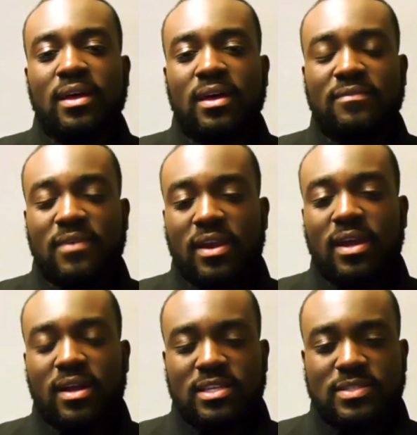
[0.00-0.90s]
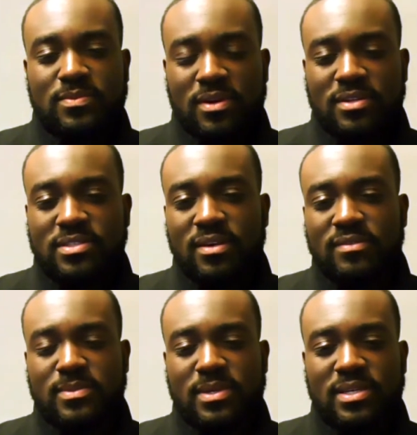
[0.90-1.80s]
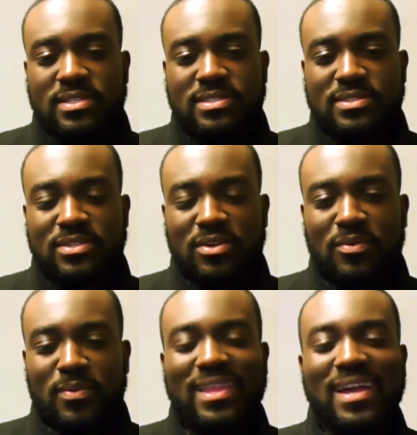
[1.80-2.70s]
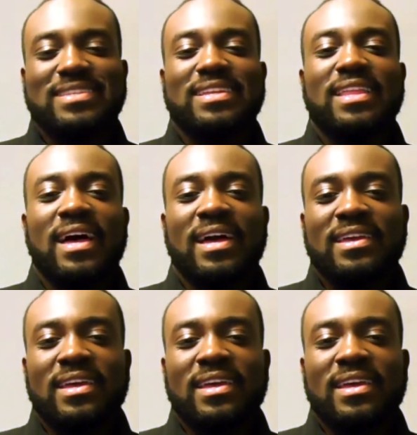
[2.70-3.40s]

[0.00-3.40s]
very honest with ourselves because, we like to lie.